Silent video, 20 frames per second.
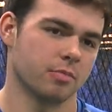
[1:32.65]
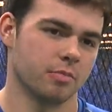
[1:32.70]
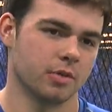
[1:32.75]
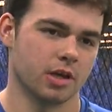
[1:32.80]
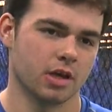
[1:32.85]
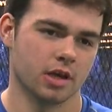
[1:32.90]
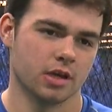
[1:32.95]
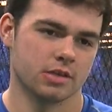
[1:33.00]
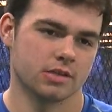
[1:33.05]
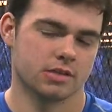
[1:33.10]

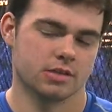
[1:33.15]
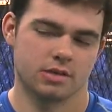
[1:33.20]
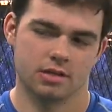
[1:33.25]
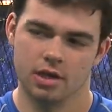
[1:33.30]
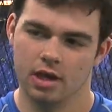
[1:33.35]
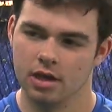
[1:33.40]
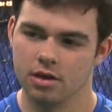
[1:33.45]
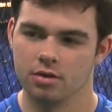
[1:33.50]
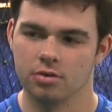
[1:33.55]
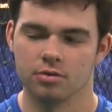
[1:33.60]
because
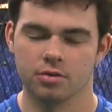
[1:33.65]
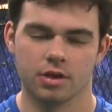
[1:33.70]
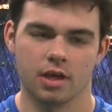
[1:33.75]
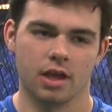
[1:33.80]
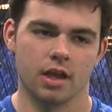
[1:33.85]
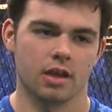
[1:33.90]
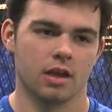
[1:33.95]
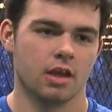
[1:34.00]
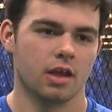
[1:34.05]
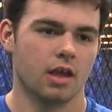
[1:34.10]
I knew
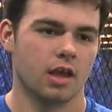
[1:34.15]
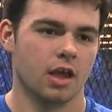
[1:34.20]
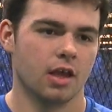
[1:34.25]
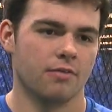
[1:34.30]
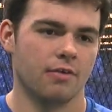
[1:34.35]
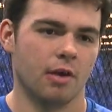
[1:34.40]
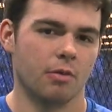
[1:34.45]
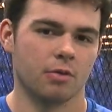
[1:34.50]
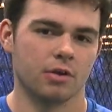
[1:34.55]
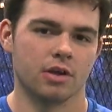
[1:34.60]
that
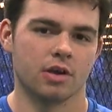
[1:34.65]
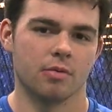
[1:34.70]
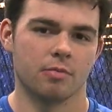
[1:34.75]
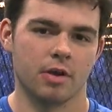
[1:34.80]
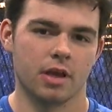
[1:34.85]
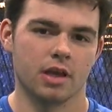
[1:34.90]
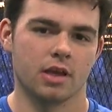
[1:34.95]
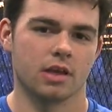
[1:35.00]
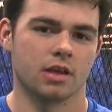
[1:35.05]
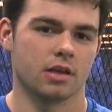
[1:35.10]
if I wanted to
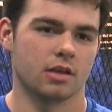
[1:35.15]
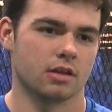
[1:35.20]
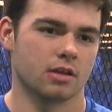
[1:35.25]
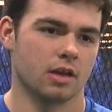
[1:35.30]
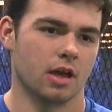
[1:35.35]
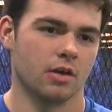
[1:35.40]
make it,